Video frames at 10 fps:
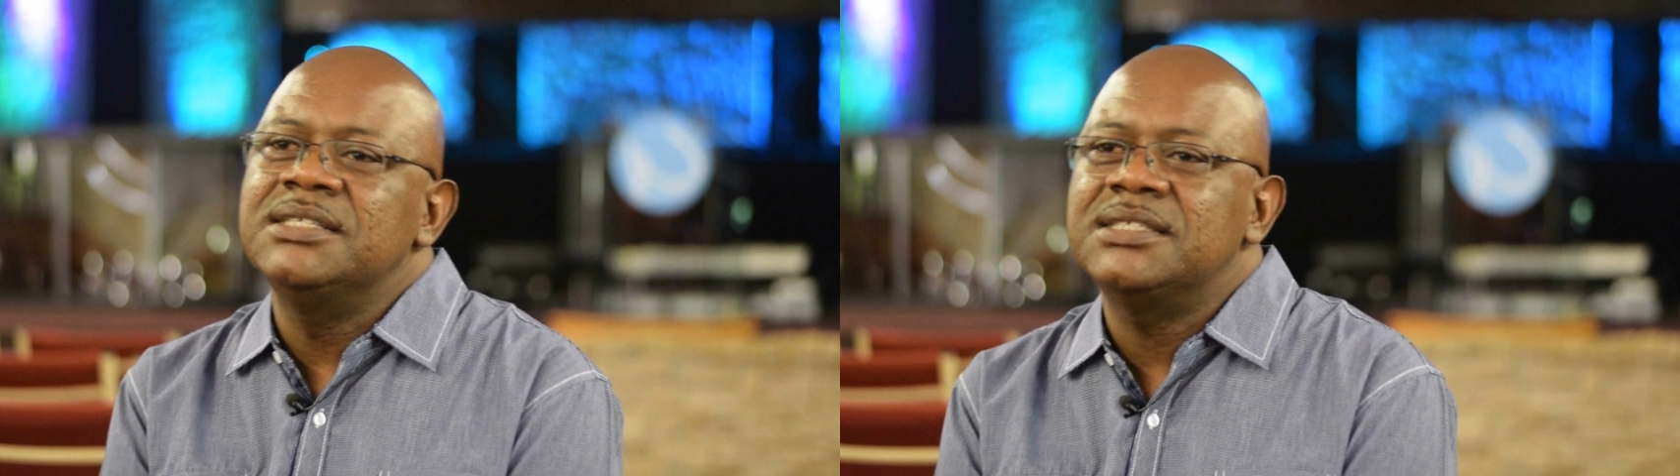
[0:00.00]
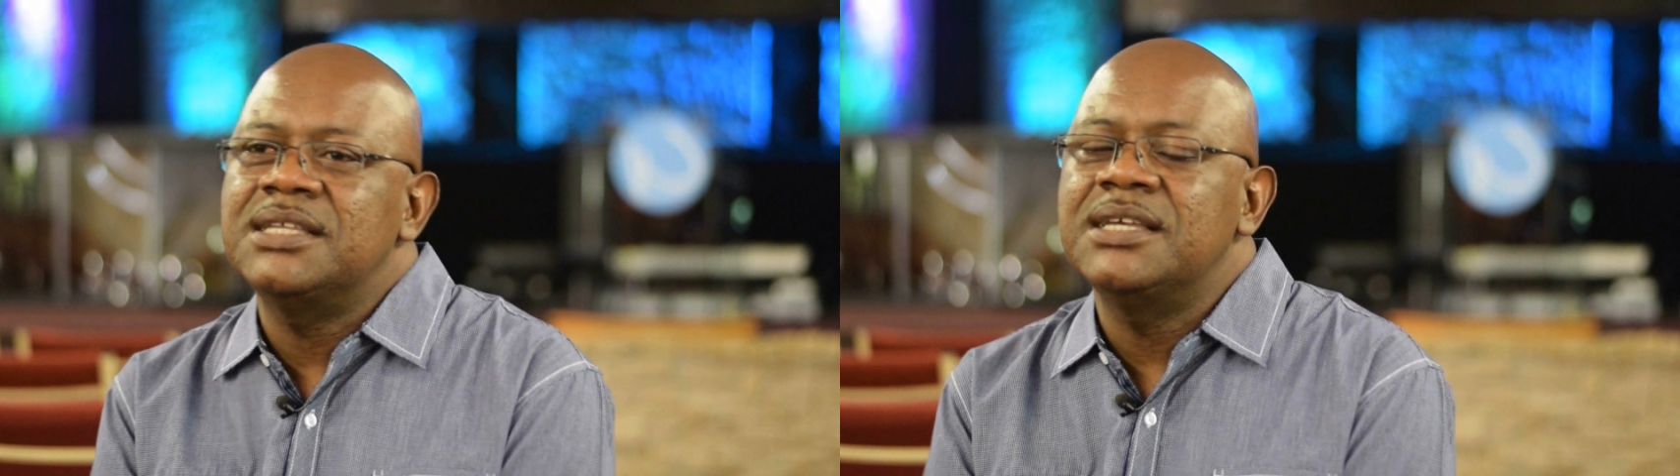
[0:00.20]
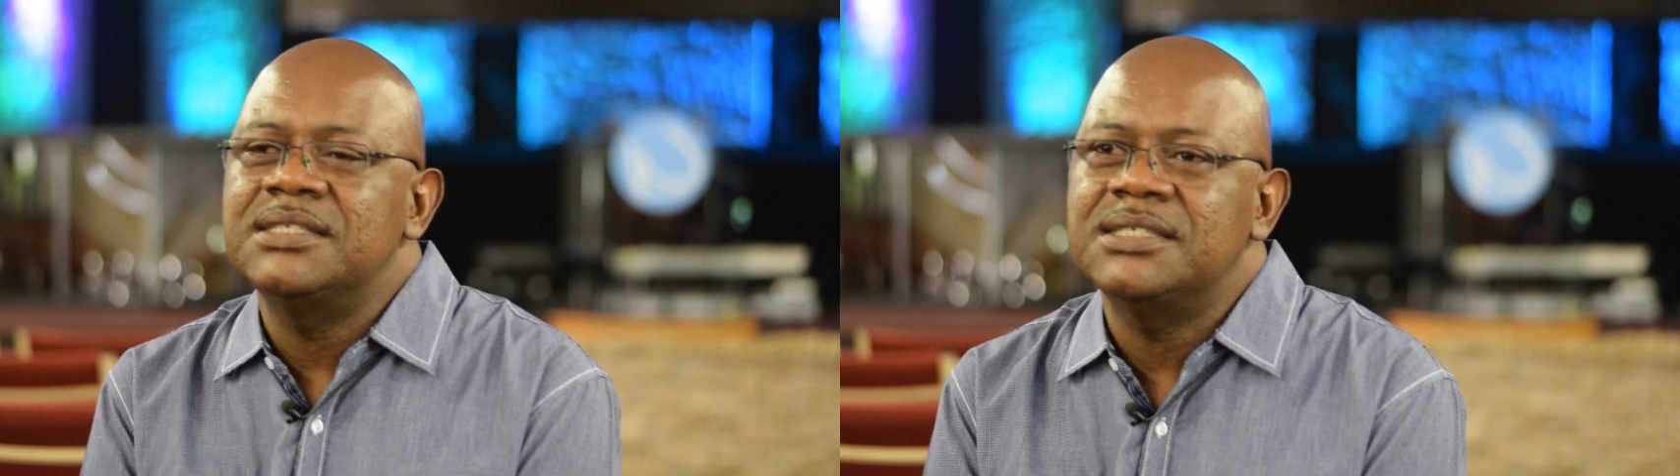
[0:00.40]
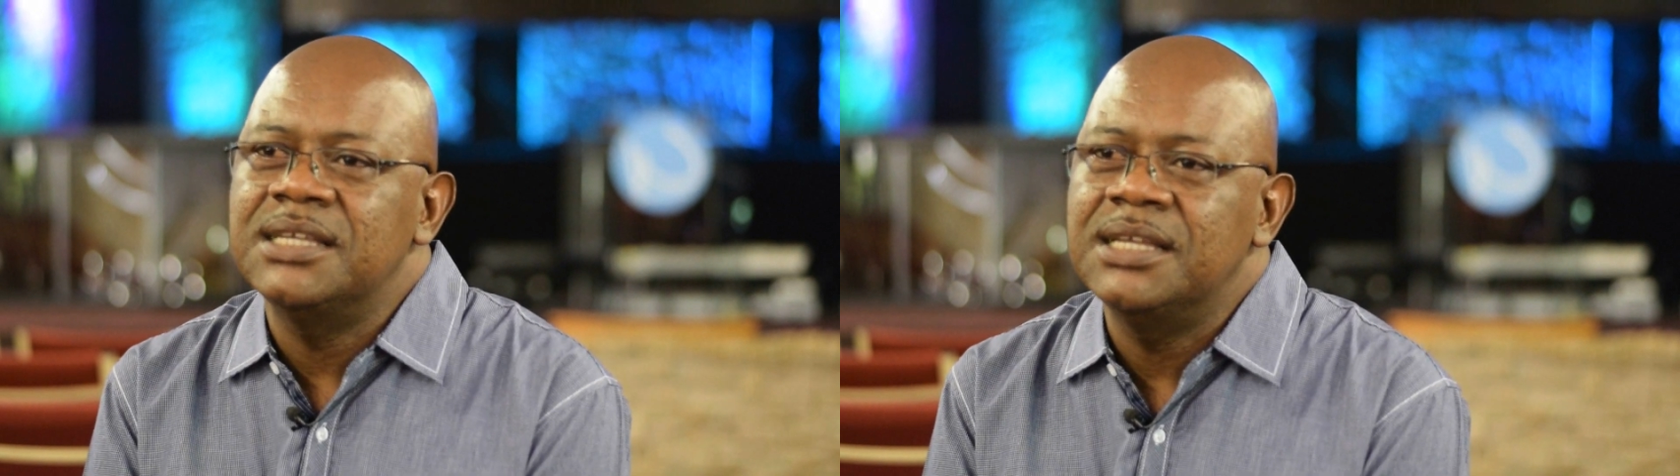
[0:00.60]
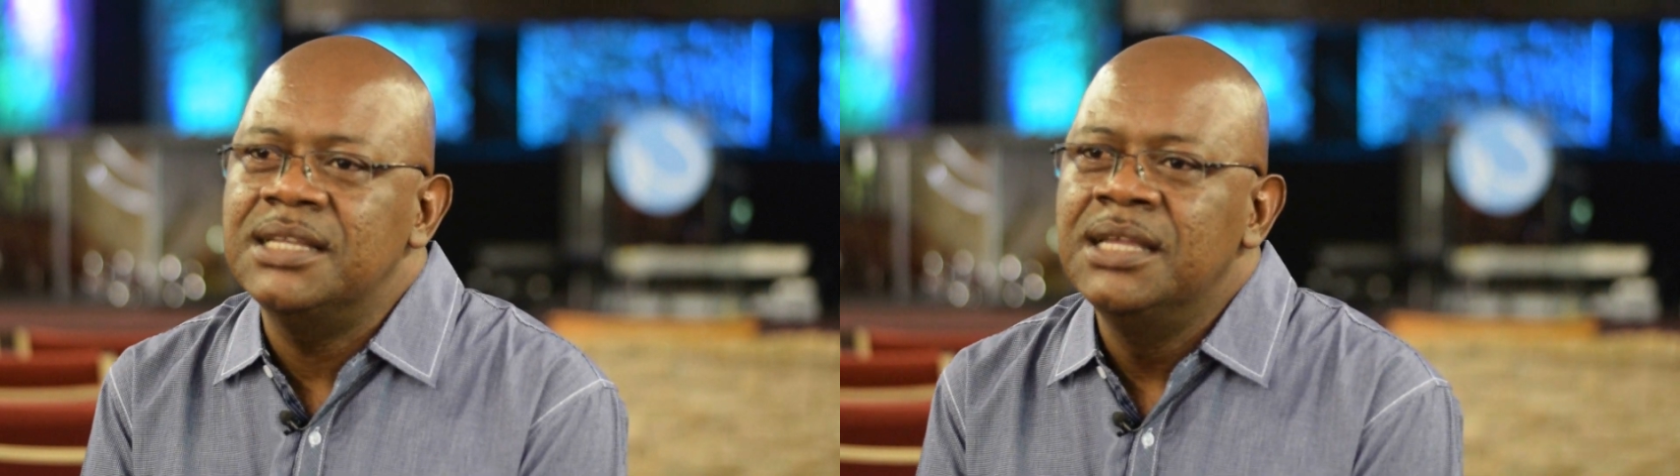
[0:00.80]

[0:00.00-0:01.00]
states that